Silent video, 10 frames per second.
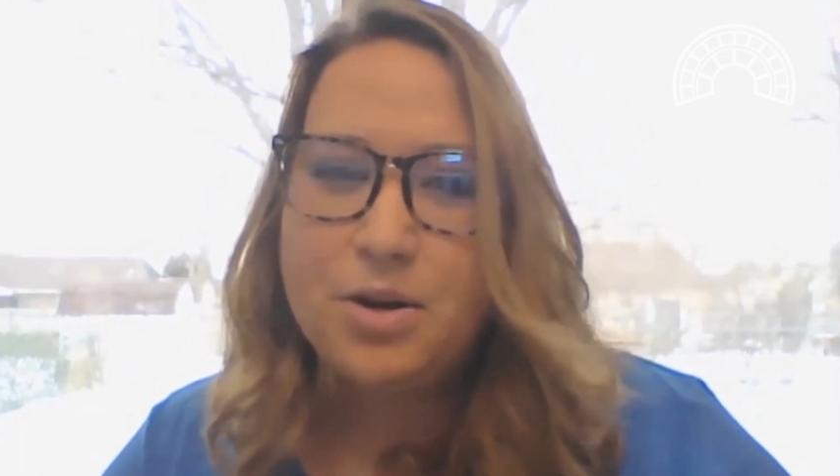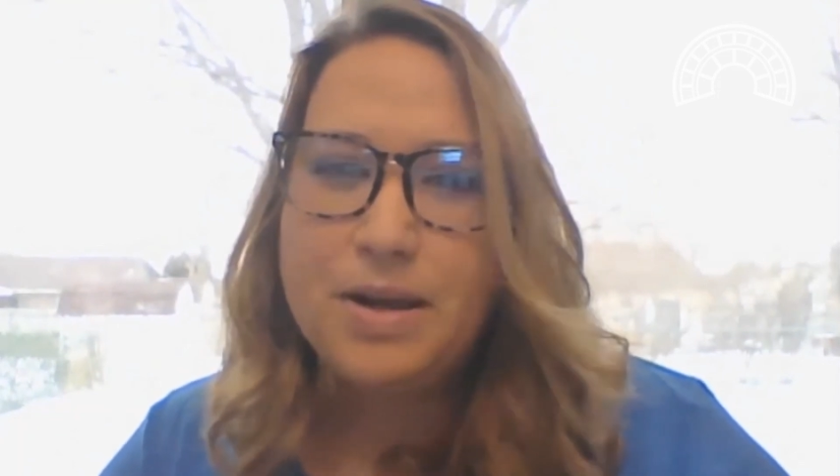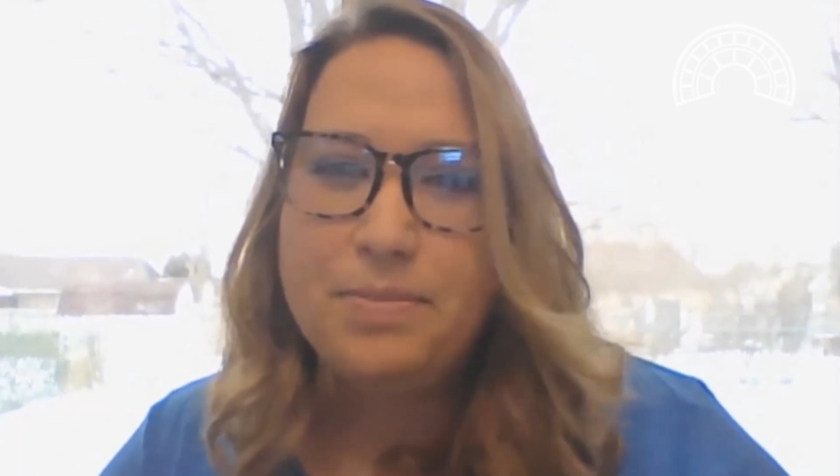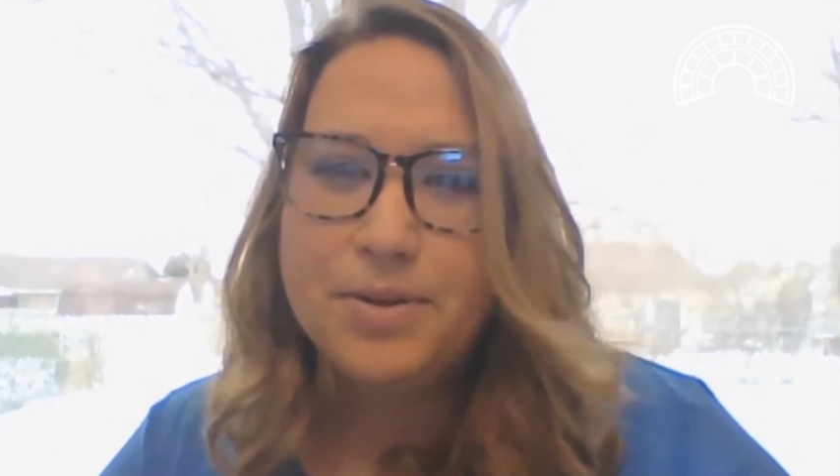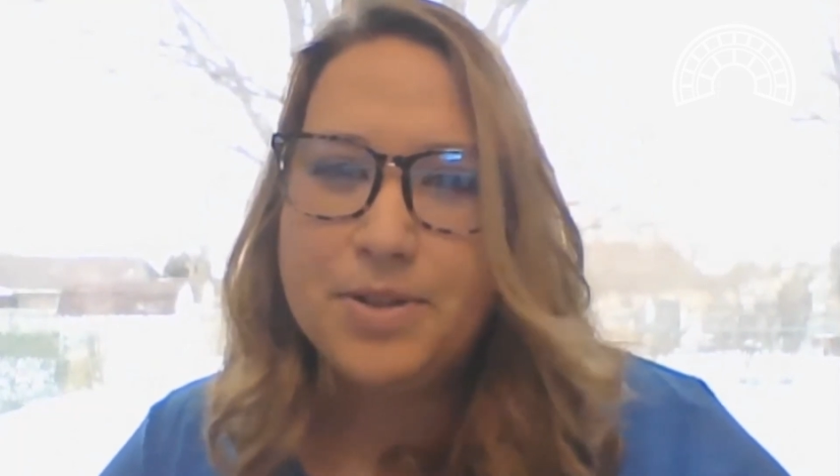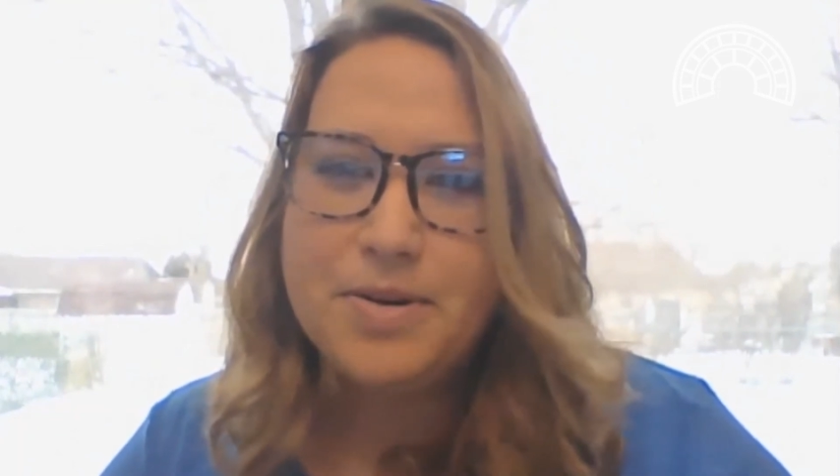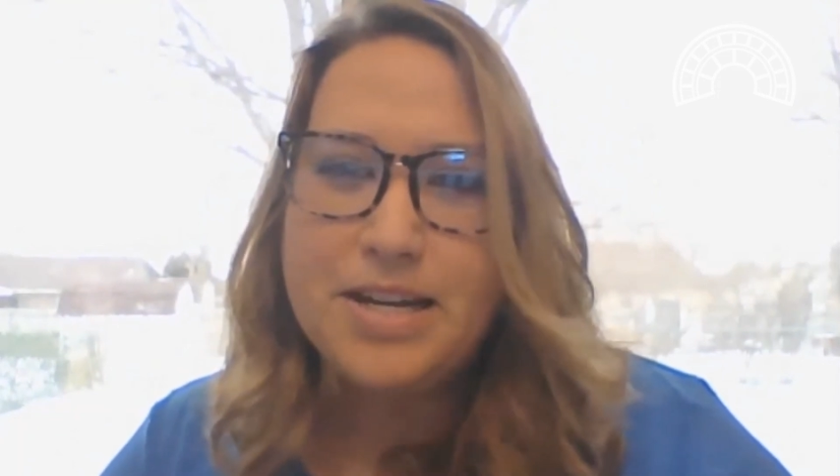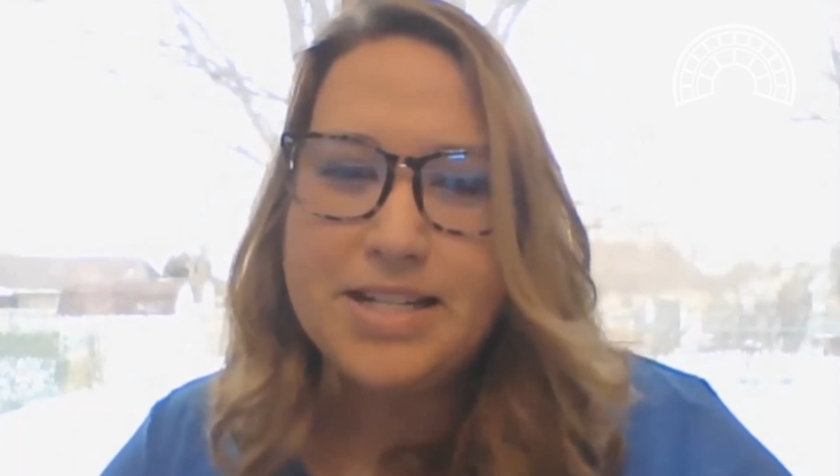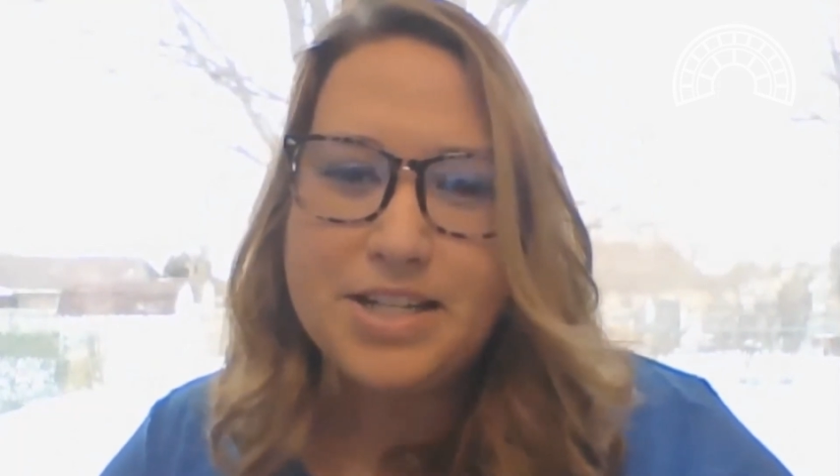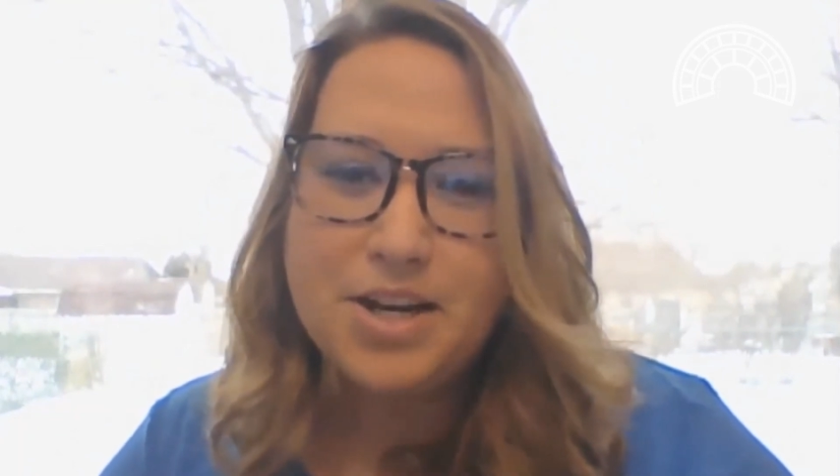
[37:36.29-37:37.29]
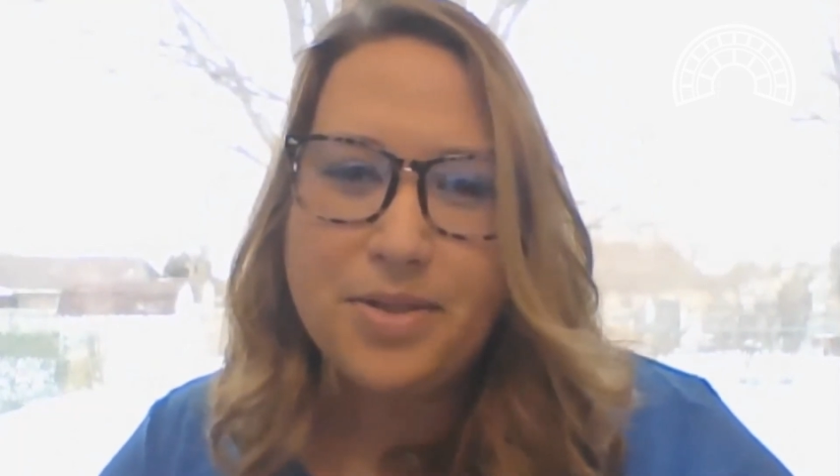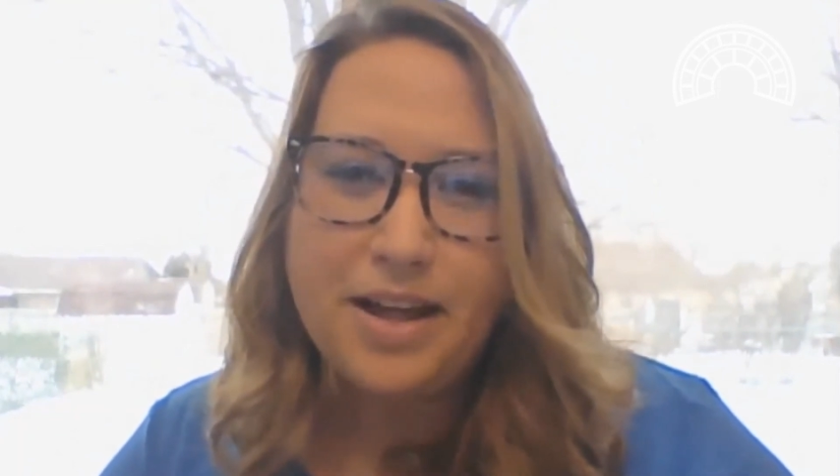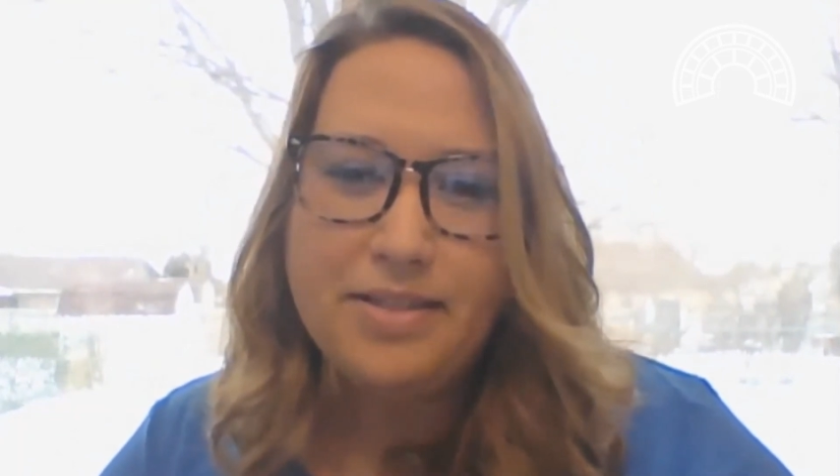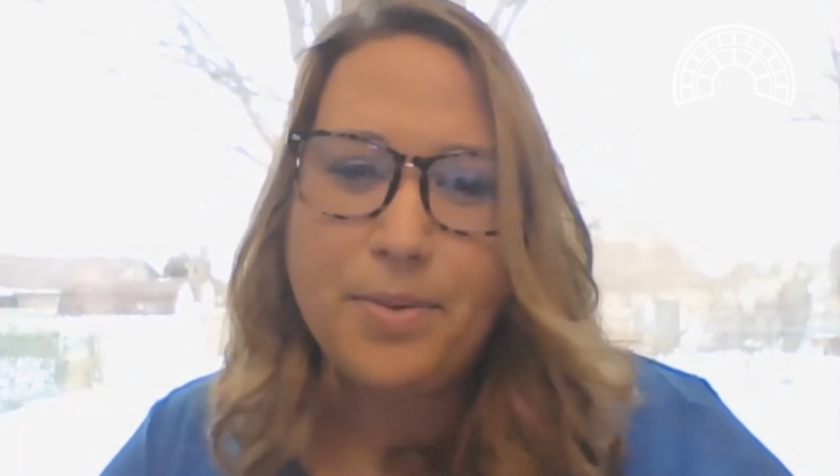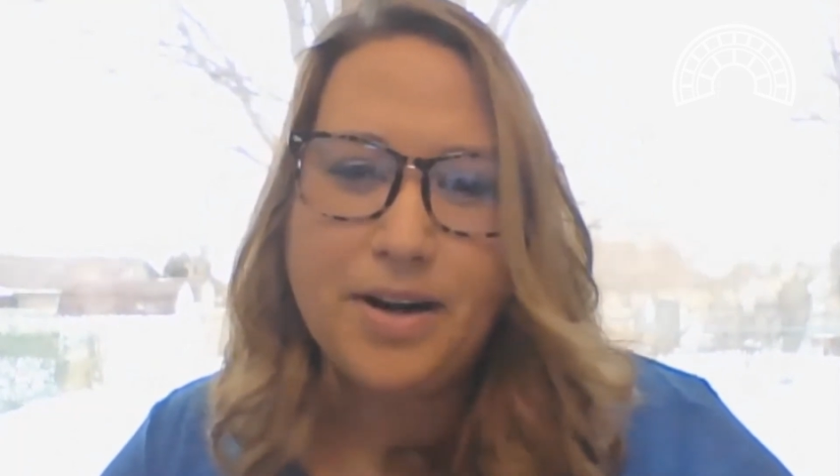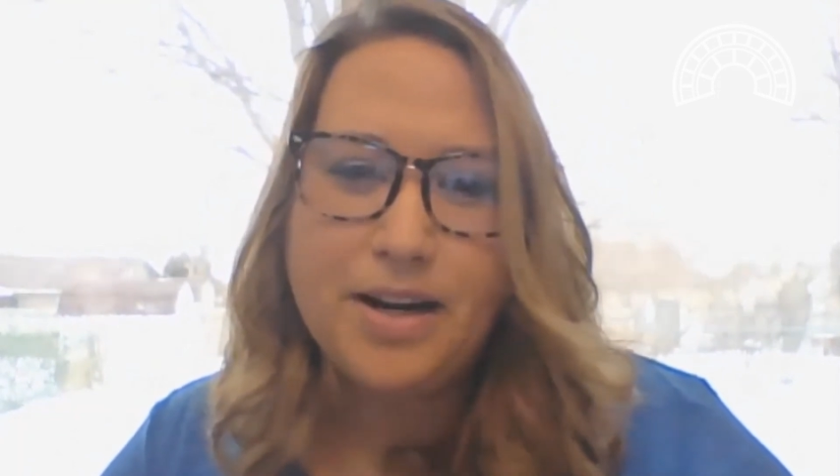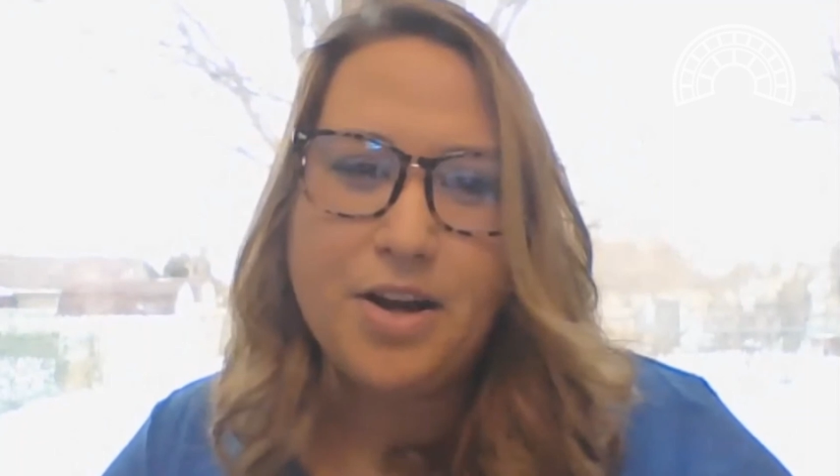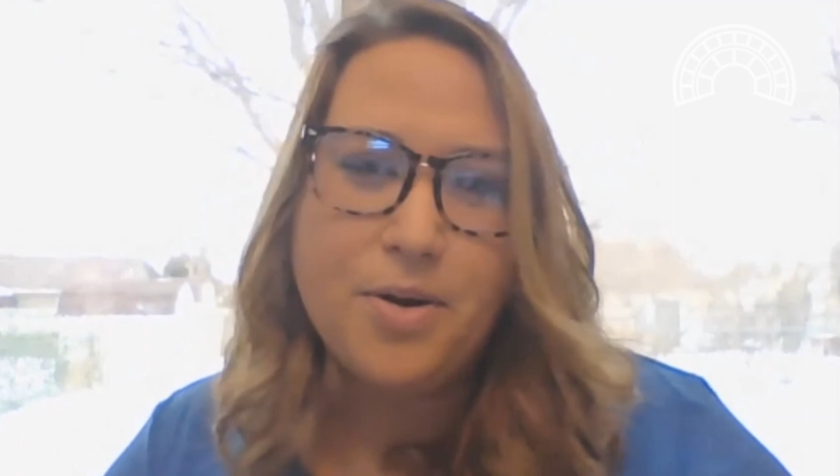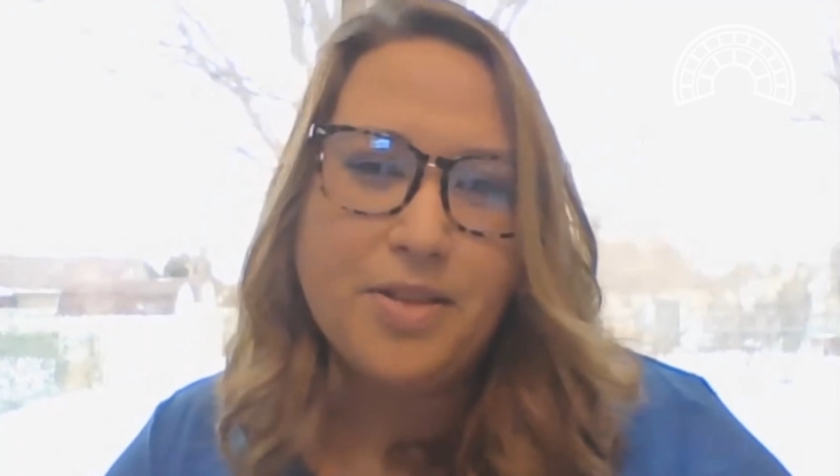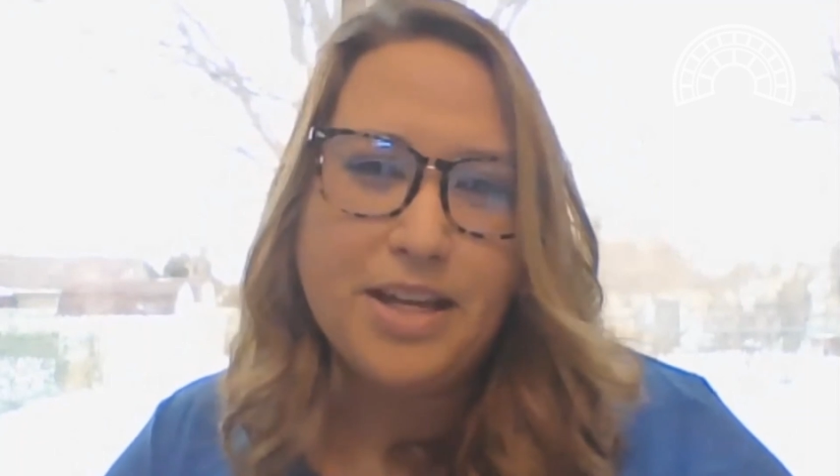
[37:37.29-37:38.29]
people don't need to know that. They want to
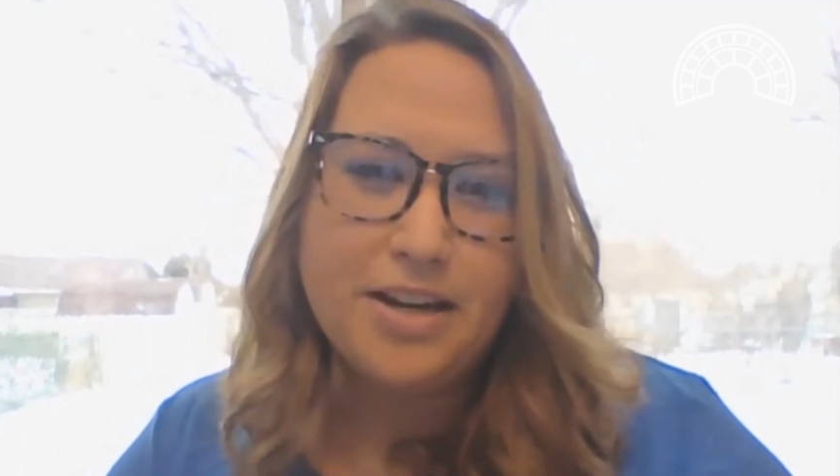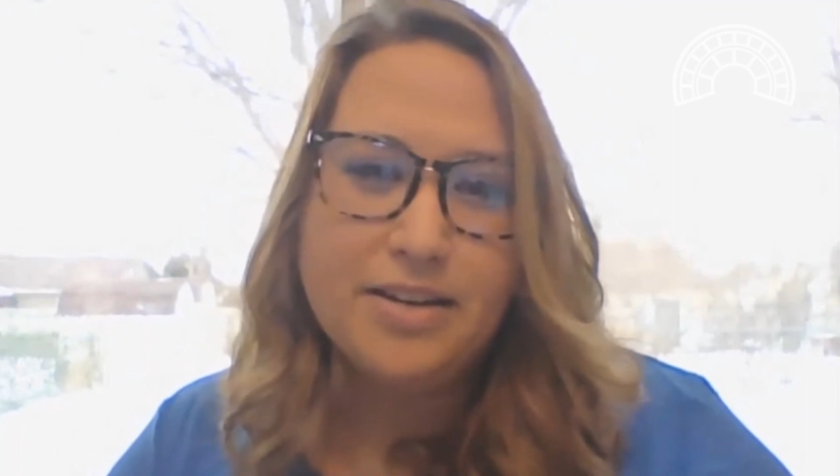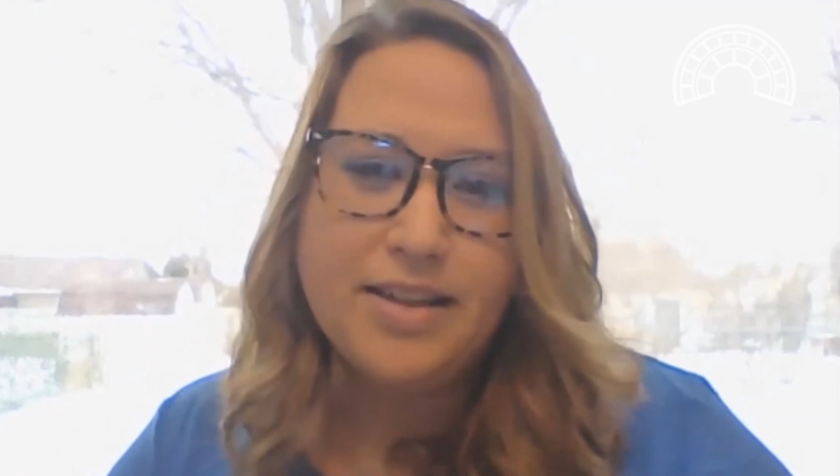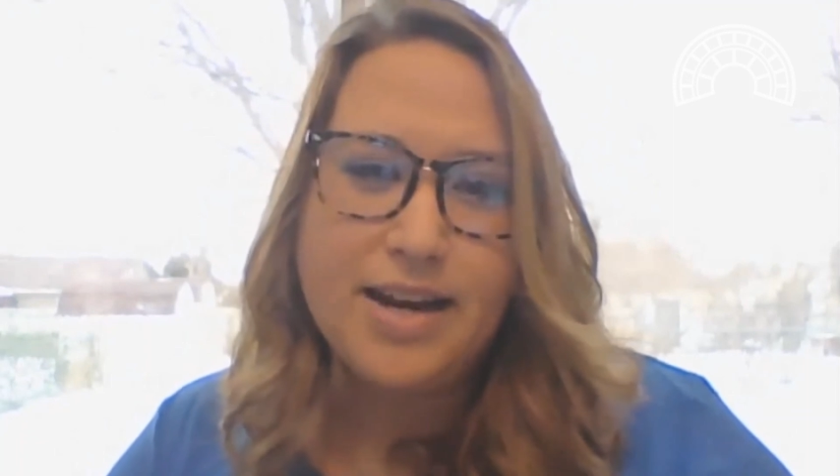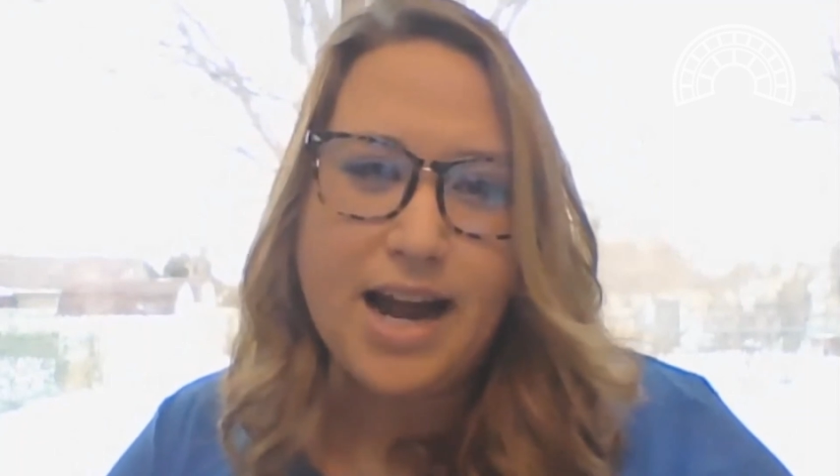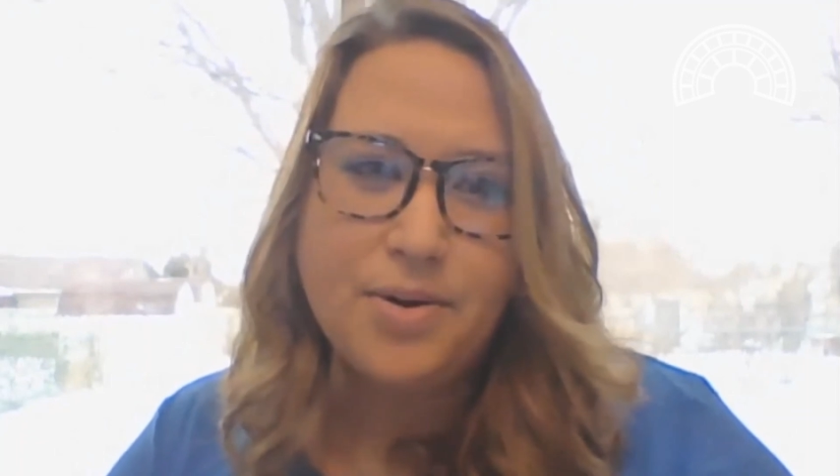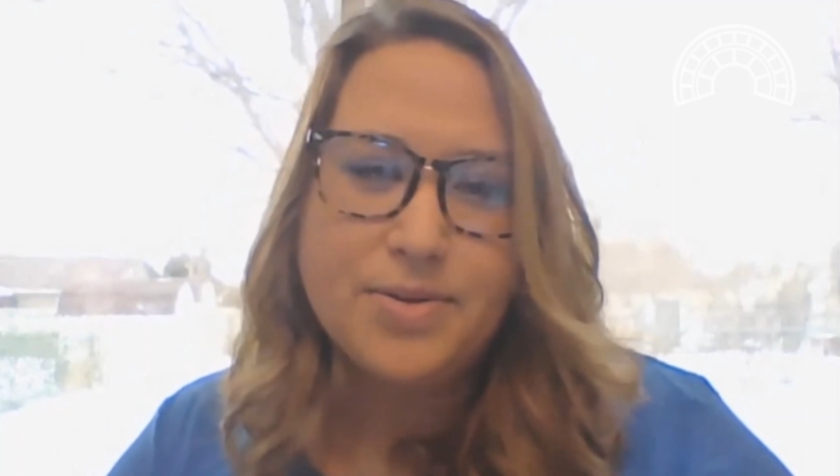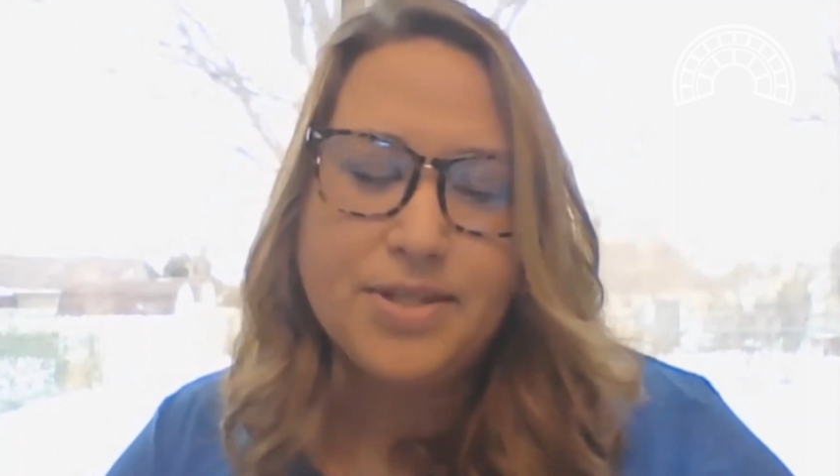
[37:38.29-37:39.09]
know the here and the now.